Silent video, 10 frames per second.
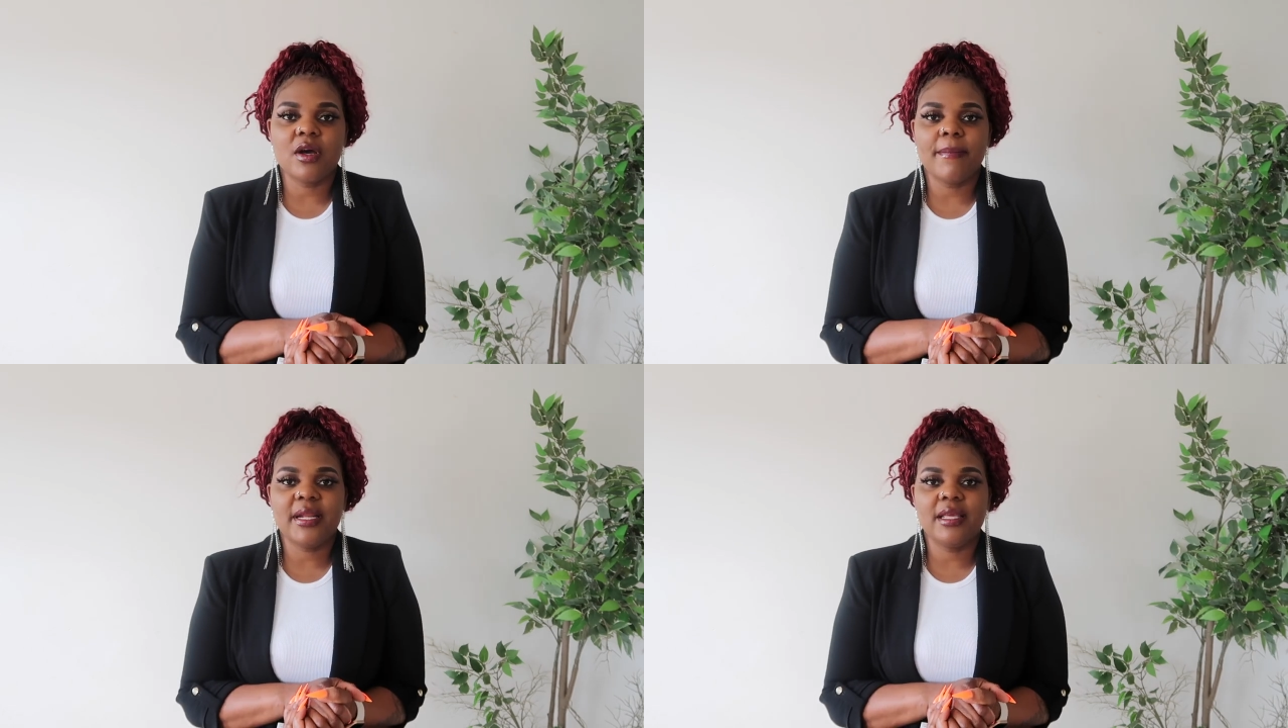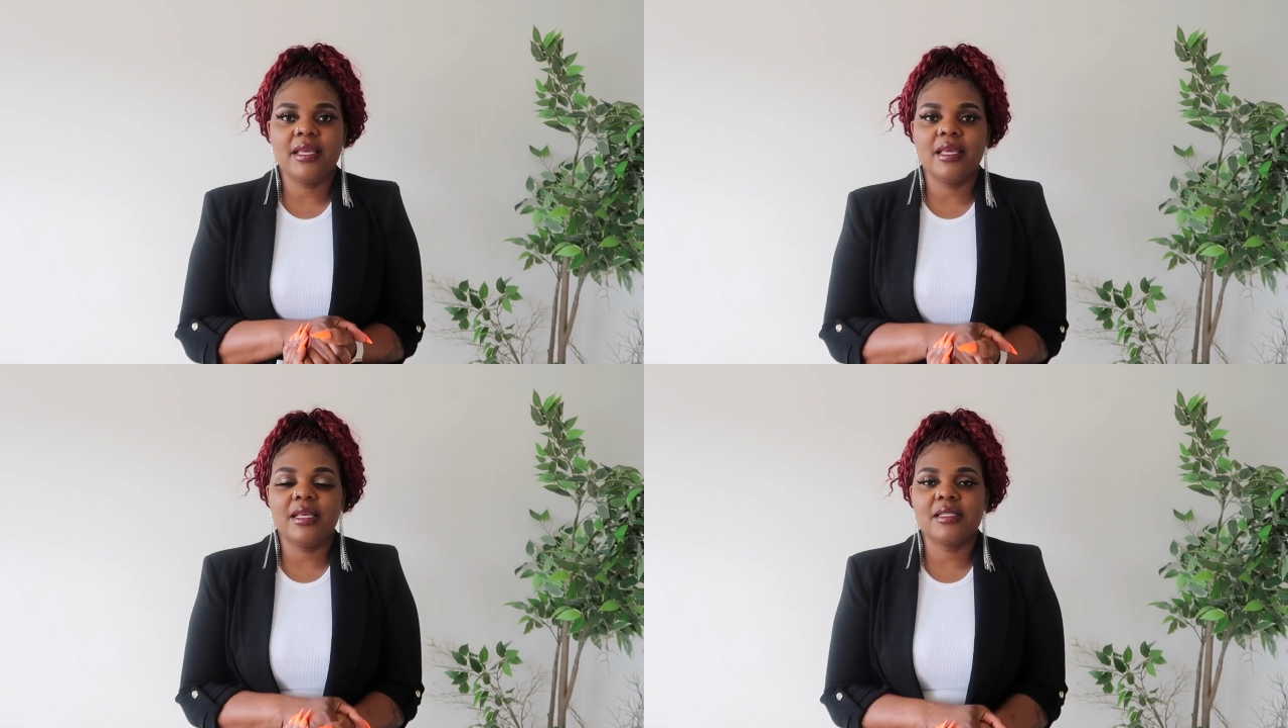
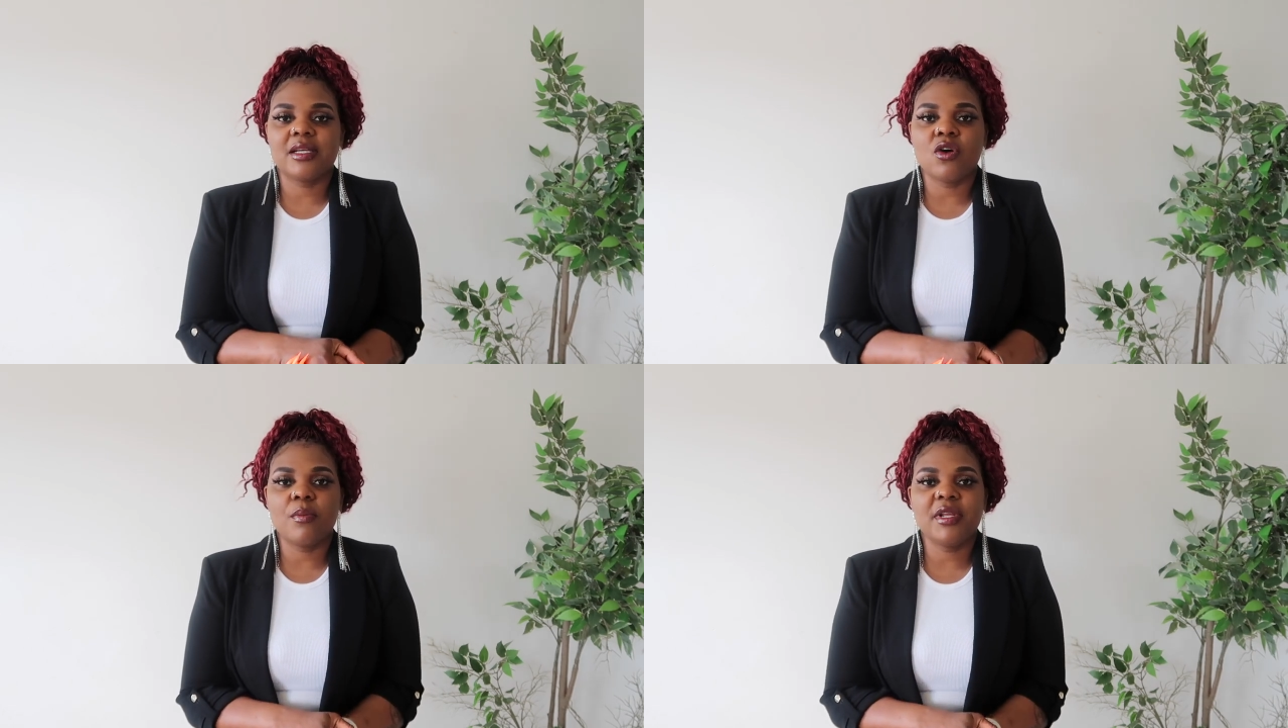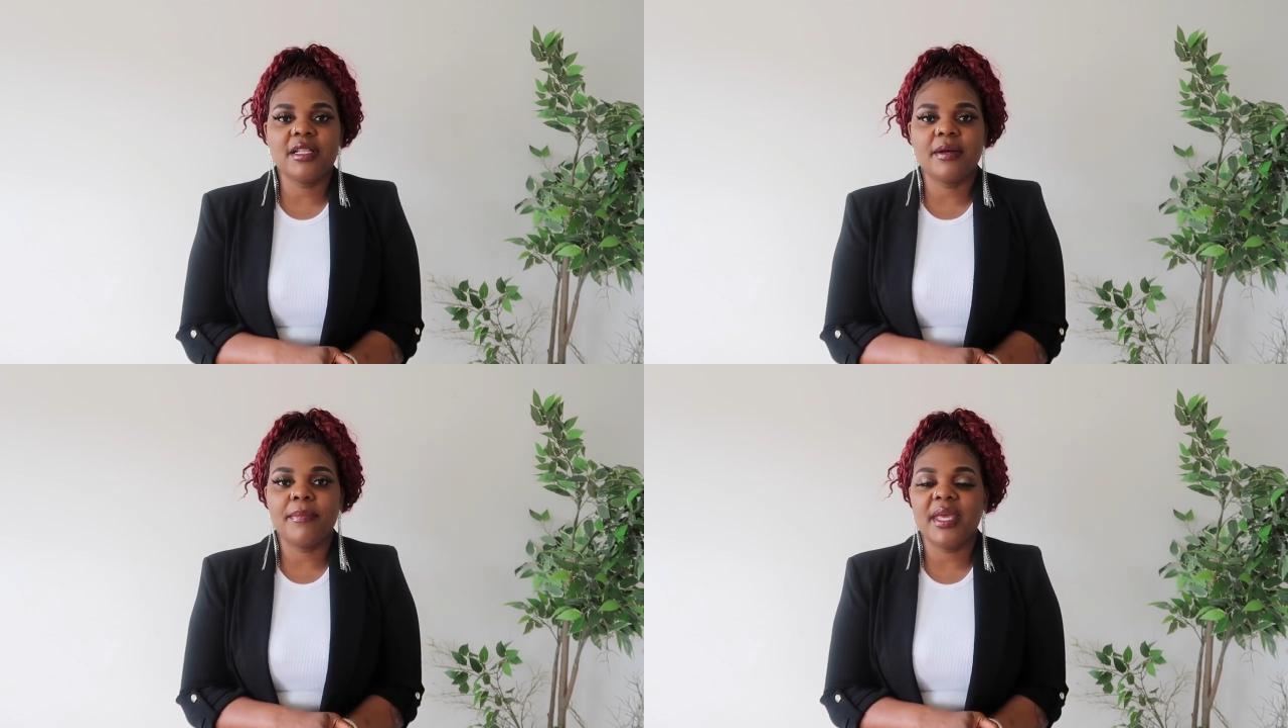company is a company
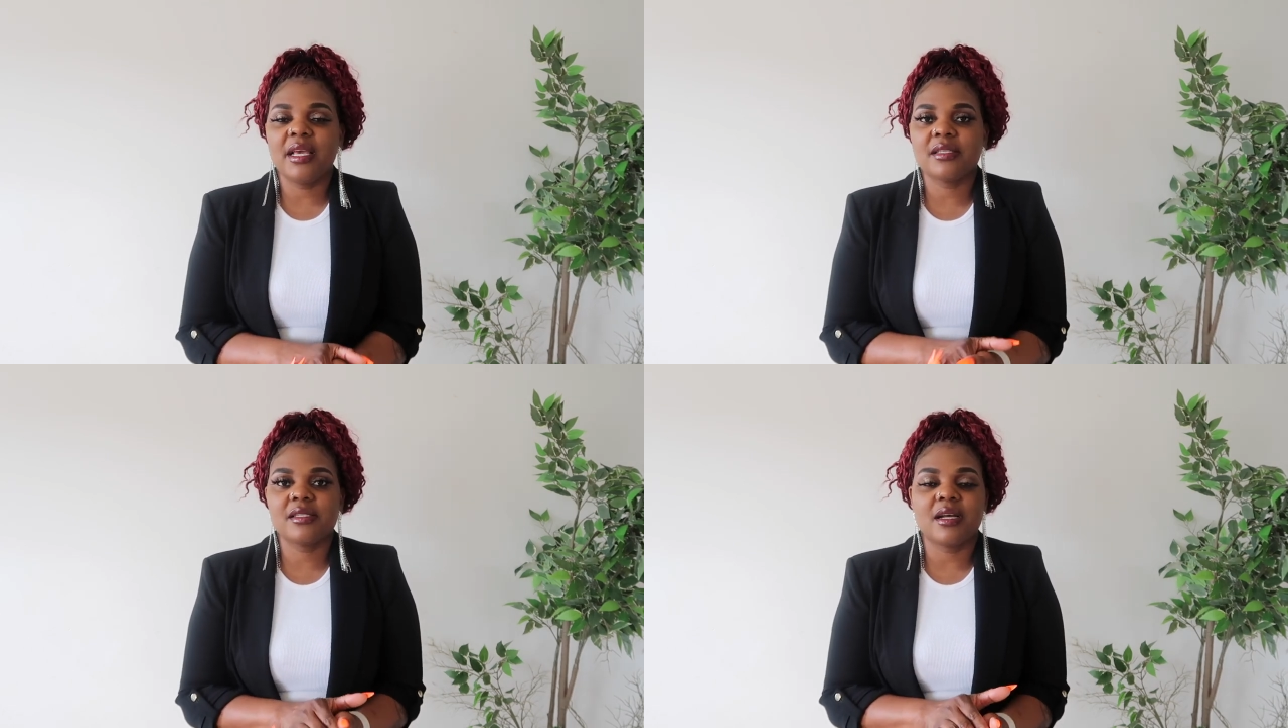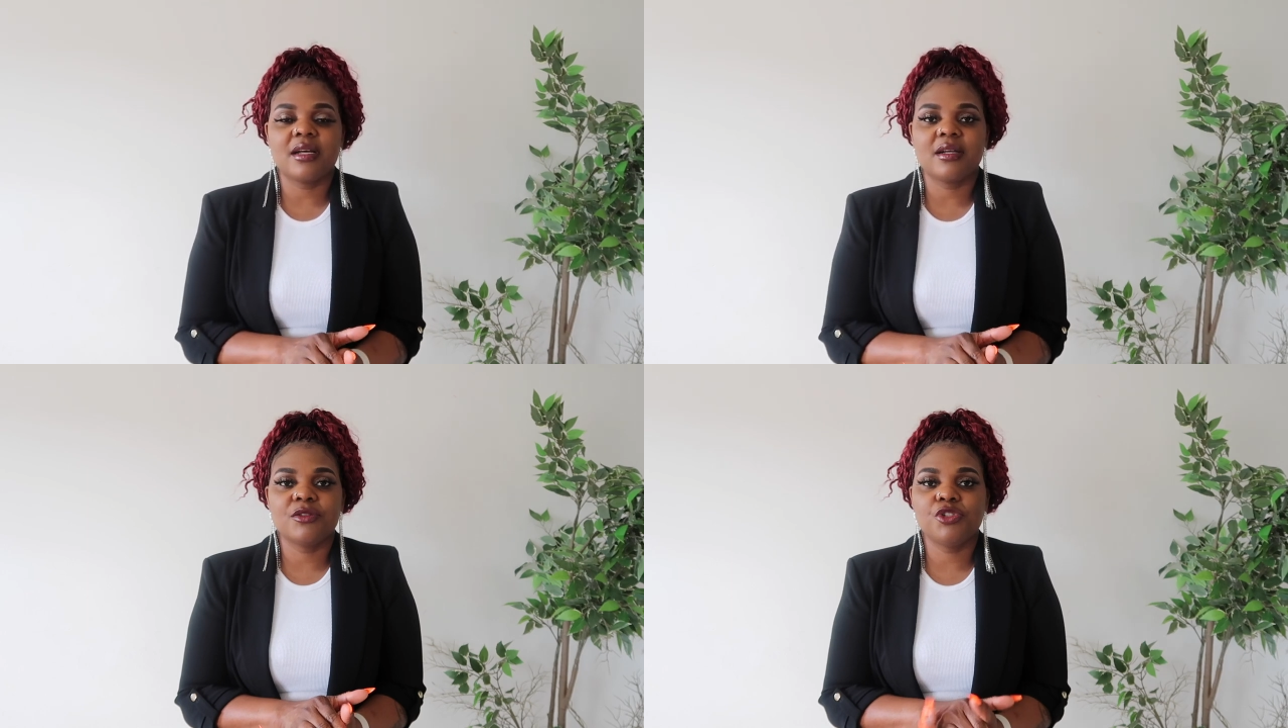that makes
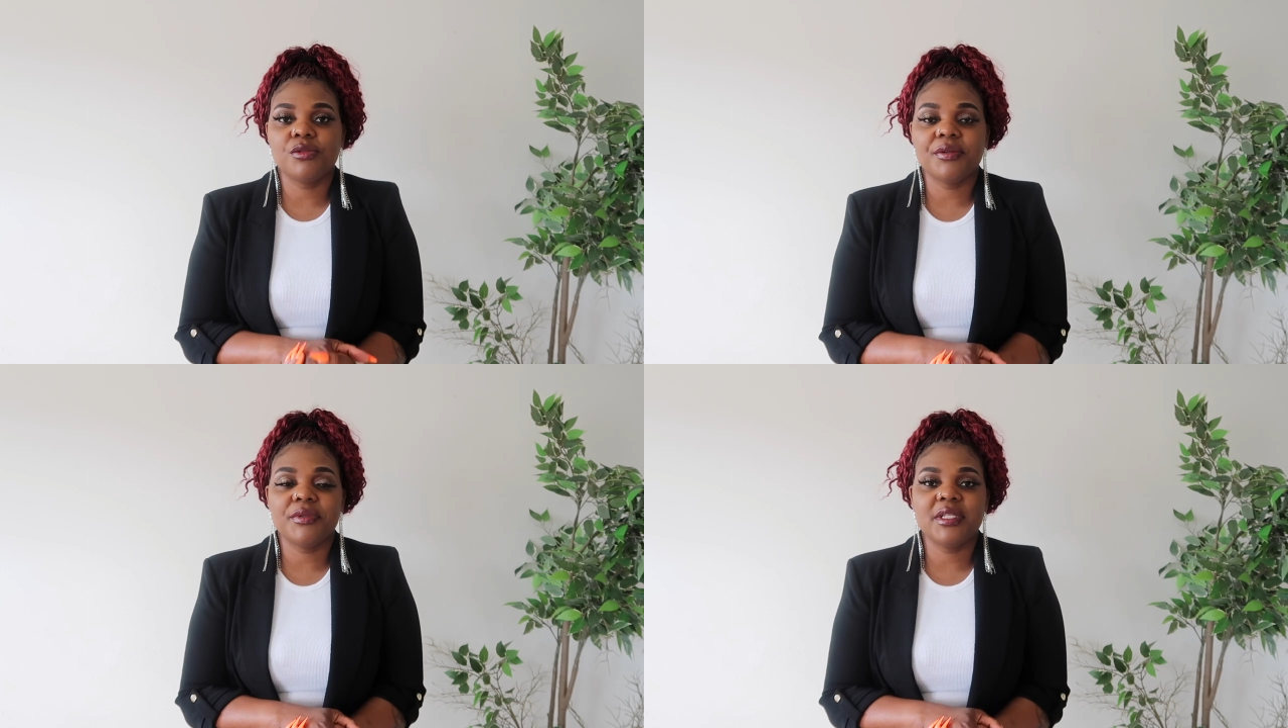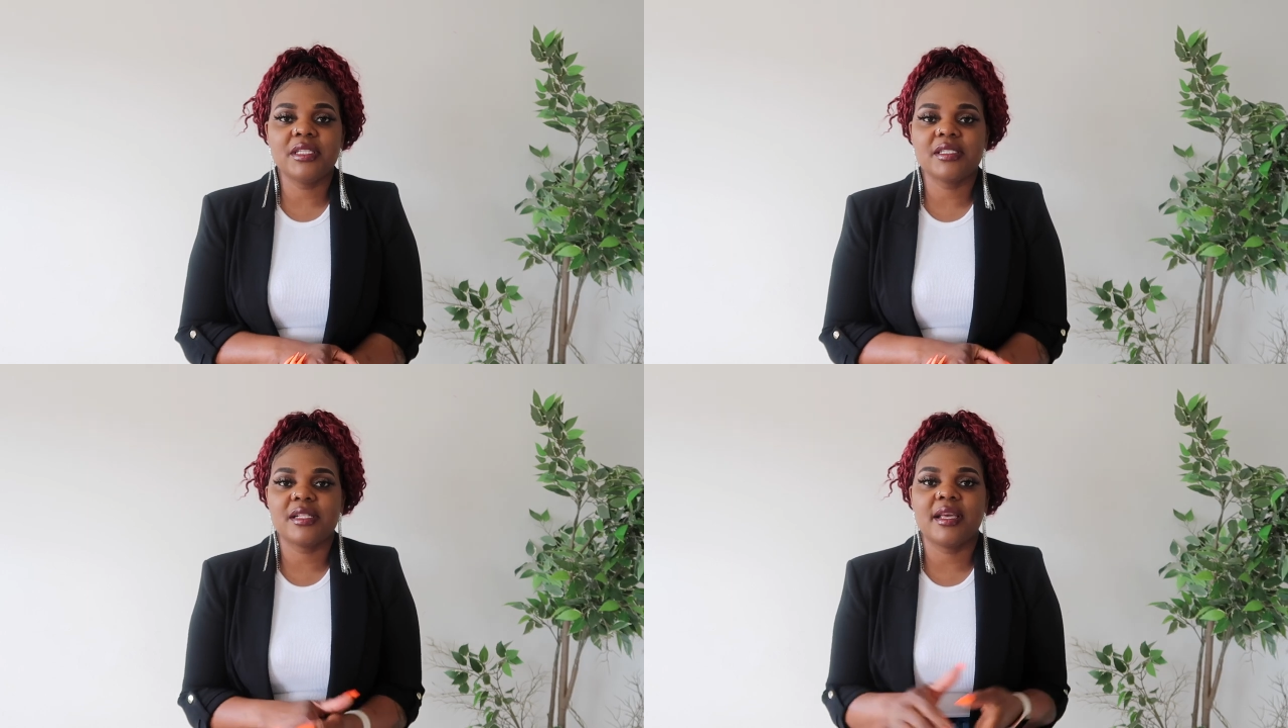uh
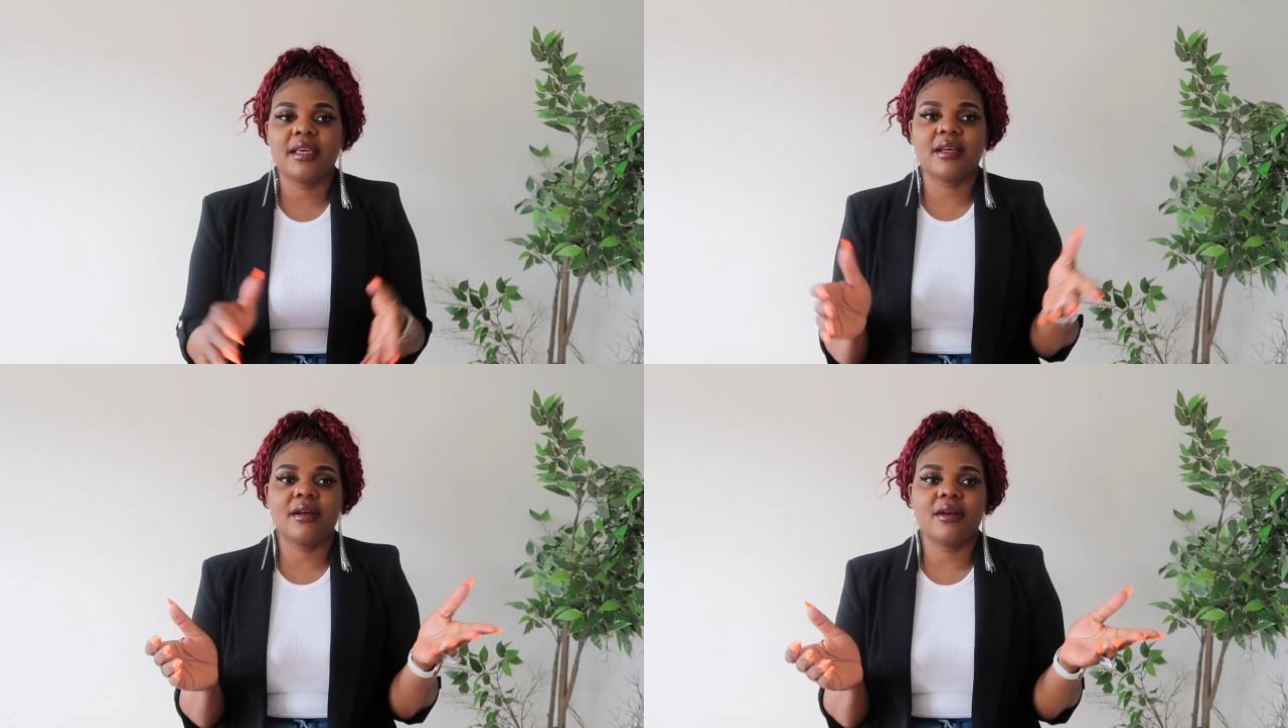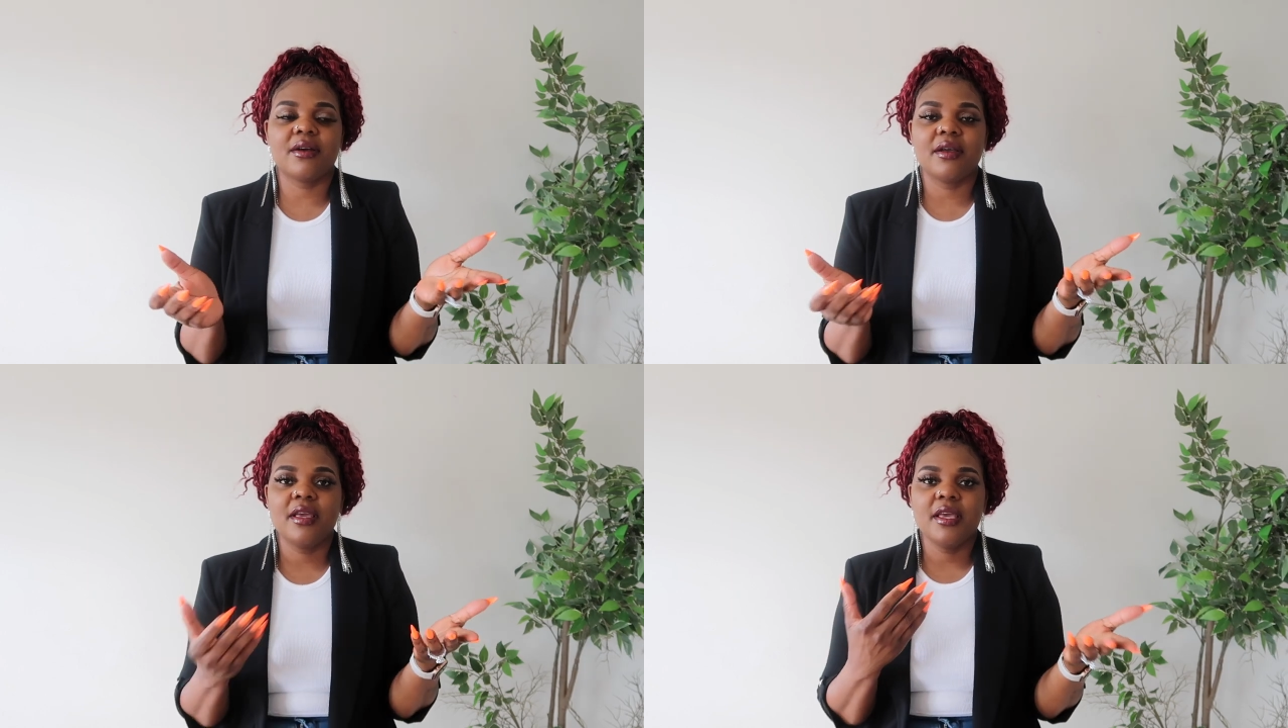jewelries like uh